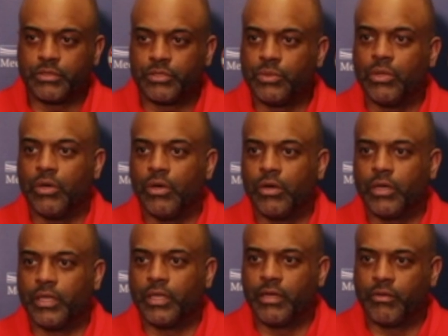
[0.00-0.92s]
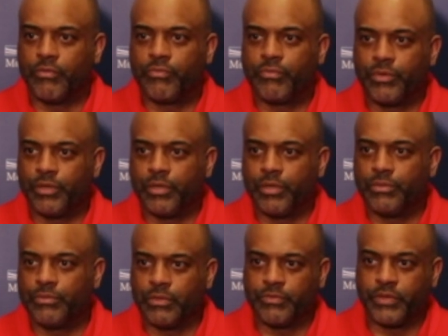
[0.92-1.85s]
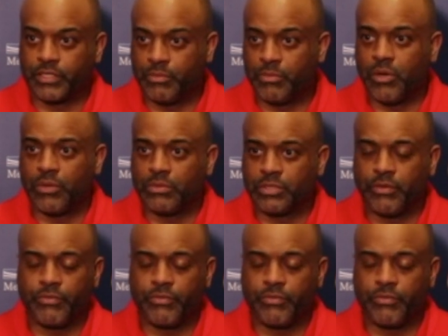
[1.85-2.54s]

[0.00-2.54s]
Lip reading: it too long and let it, you know, affect tomorrow.